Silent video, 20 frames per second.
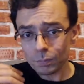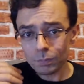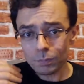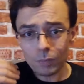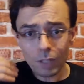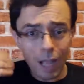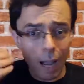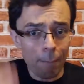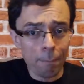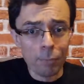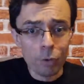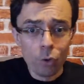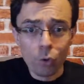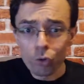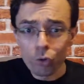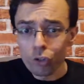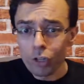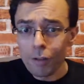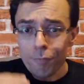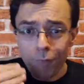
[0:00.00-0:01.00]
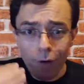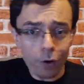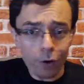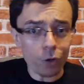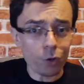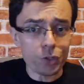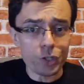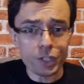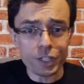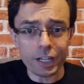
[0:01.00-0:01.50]
I'm usually very
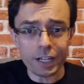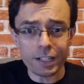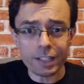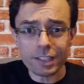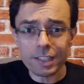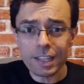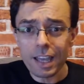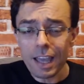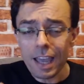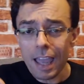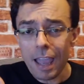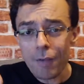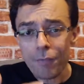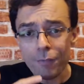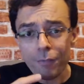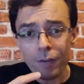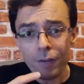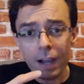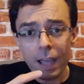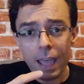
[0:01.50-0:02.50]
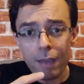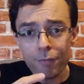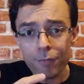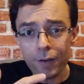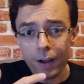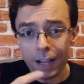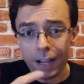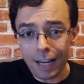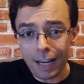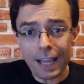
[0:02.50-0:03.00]
concerned if, uh, if
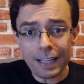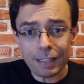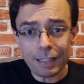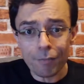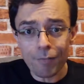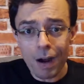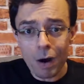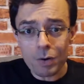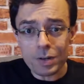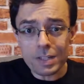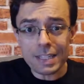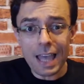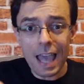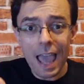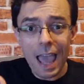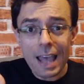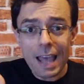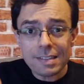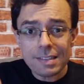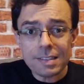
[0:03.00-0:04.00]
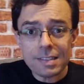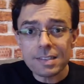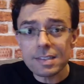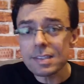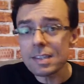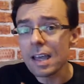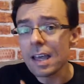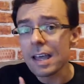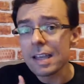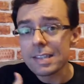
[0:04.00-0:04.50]
a client of ours
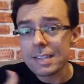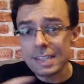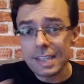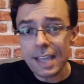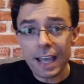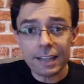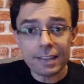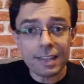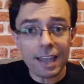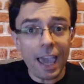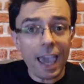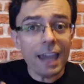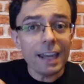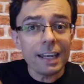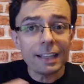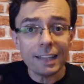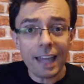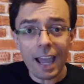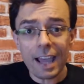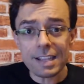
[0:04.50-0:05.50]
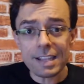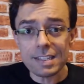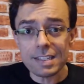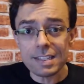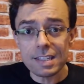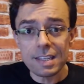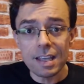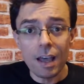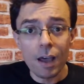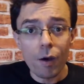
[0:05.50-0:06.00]
hasn't sent any
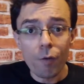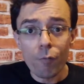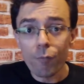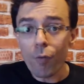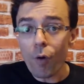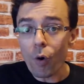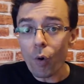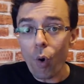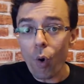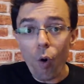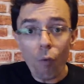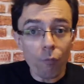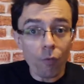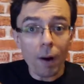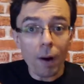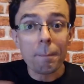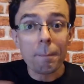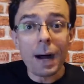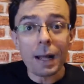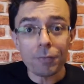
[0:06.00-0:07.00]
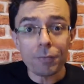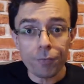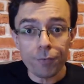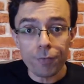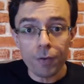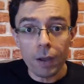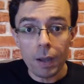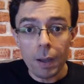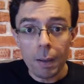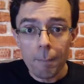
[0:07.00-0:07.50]
tasks for over a
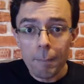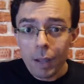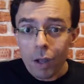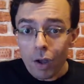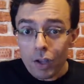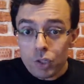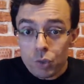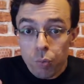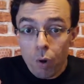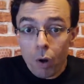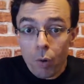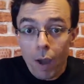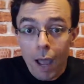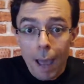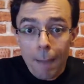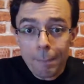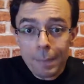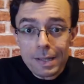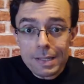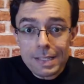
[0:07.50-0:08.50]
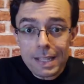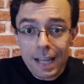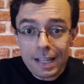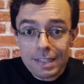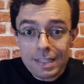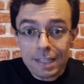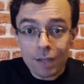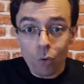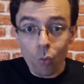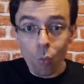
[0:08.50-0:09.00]
month. Because what will happen is
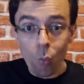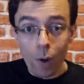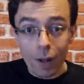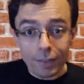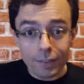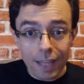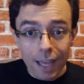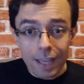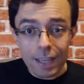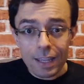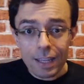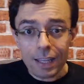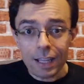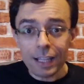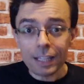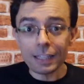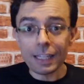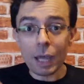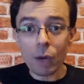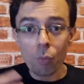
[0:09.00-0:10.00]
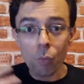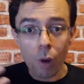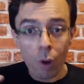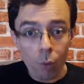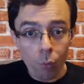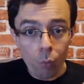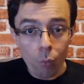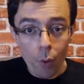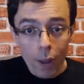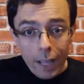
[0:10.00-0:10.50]
that one day they
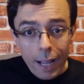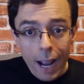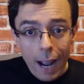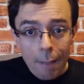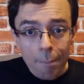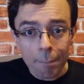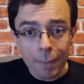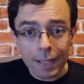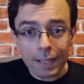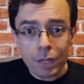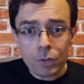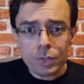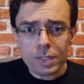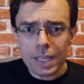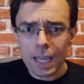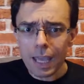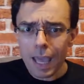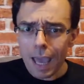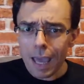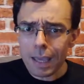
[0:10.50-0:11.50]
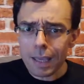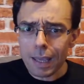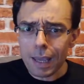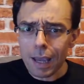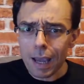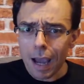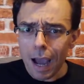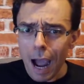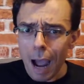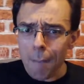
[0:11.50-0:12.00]
will wake up and they'll say, hey,
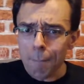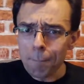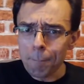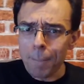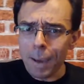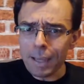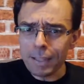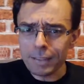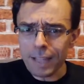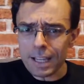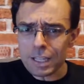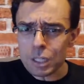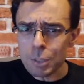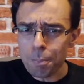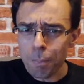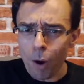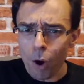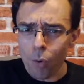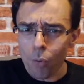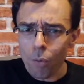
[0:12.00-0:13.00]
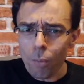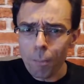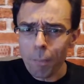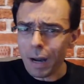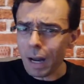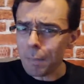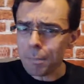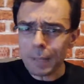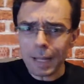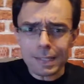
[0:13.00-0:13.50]
I'm paying Paul,
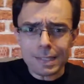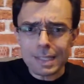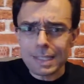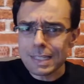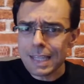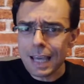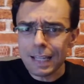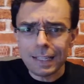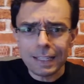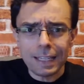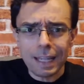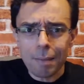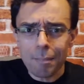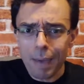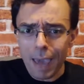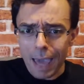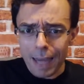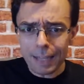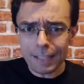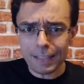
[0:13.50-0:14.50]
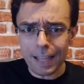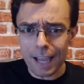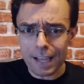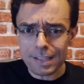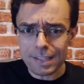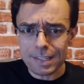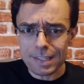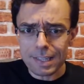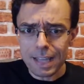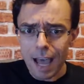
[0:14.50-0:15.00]
but I'm not sending them any
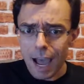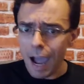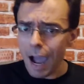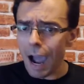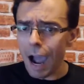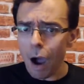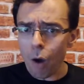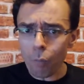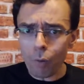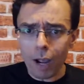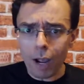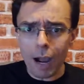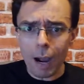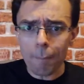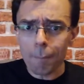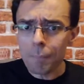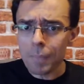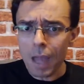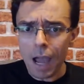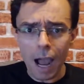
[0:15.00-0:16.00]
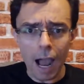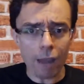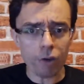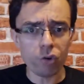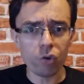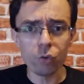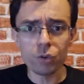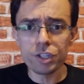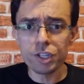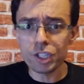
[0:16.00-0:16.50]
tasks. How come? I
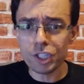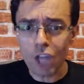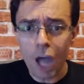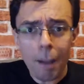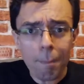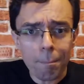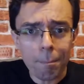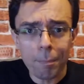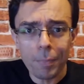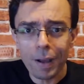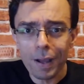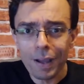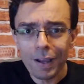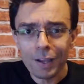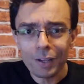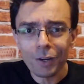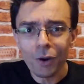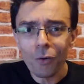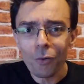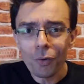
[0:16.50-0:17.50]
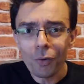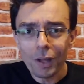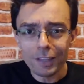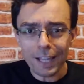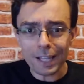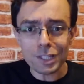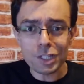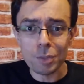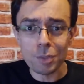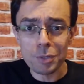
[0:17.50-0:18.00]
should stop, you know,
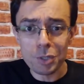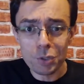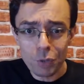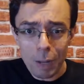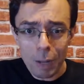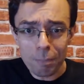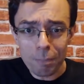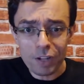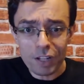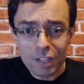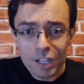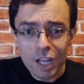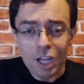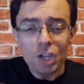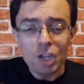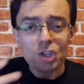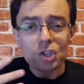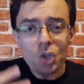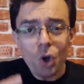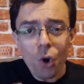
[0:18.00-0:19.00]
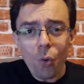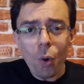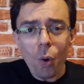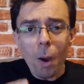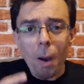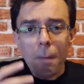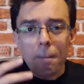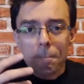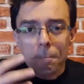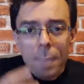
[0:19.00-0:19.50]
that subscription. So
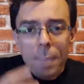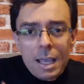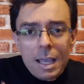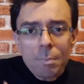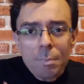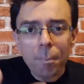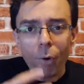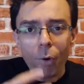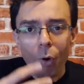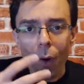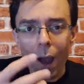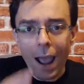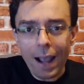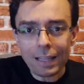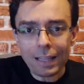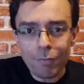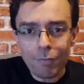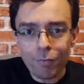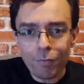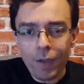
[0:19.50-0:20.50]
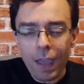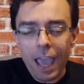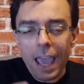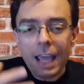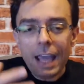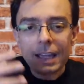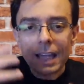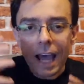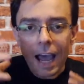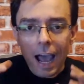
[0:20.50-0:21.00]
being proactive
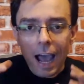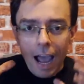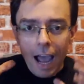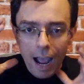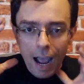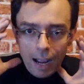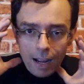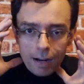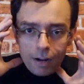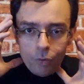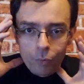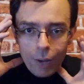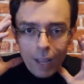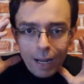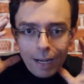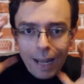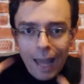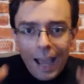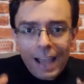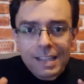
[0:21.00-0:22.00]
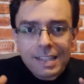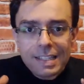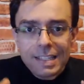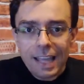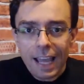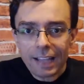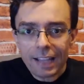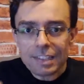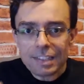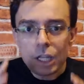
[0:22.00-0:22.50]
and realize
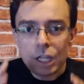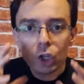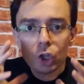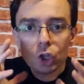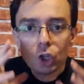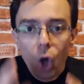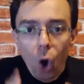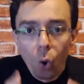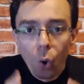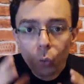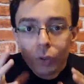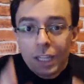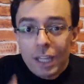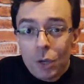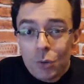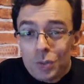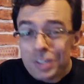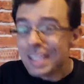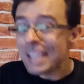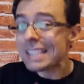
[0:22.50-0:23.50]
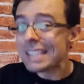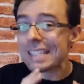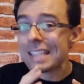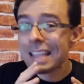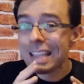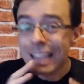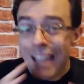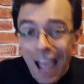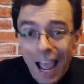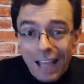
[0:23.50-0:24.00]
that no news is
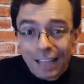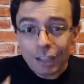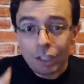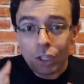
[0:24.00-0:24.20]
not